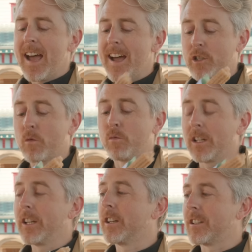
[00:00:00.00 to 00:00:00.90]
It's a
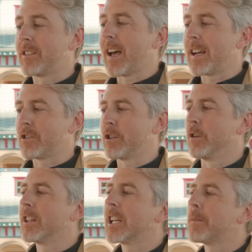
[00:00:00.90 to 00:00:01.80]
really good size too.
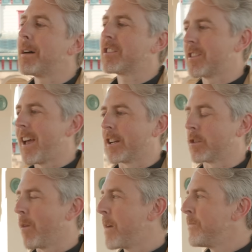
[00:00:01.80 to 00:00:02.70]
You're thinking about
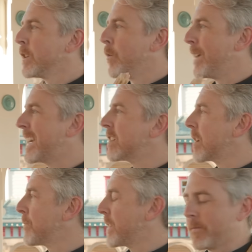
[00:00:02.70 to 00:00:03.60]
snacks, right? You want to get
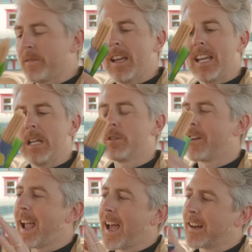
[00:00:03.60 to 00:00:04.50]
something, eat with
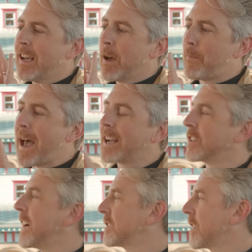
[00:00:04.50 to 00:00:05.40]
your hand, bag's
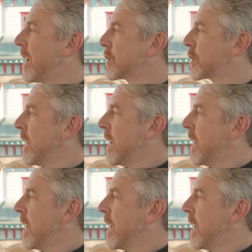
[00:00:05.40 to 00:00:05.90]
a nice touch,